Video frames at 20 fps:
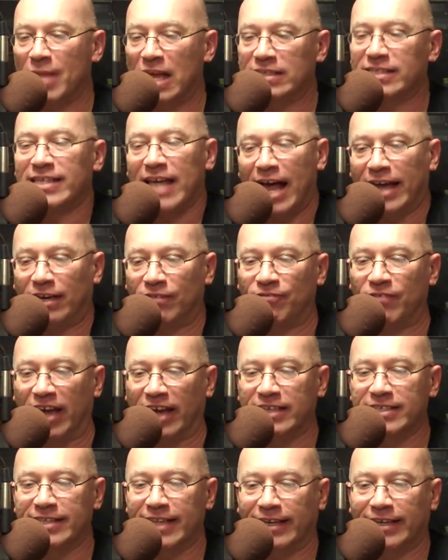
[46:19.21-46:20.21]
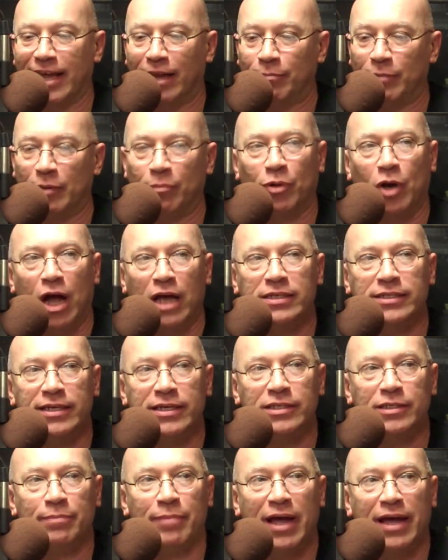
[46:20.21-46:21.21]
side effects that can be
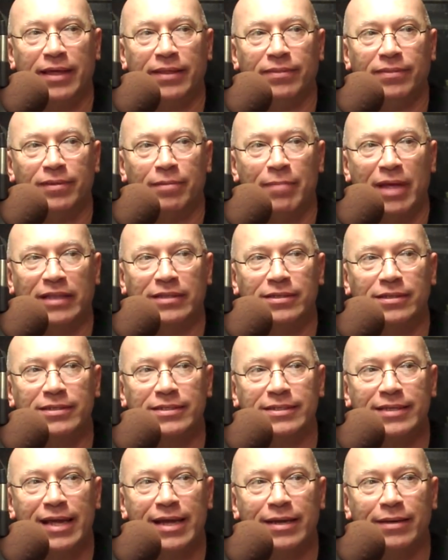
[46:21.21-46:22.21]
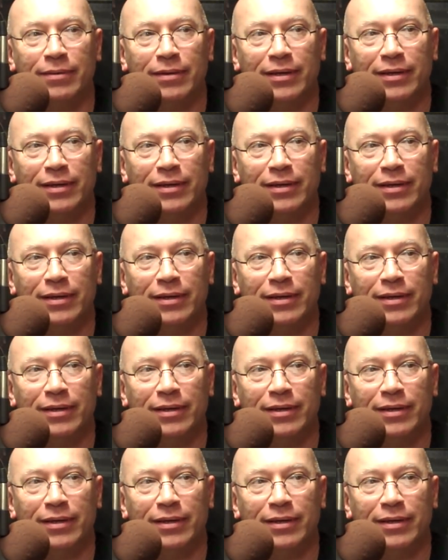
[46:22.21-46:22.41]
processed by the mental state,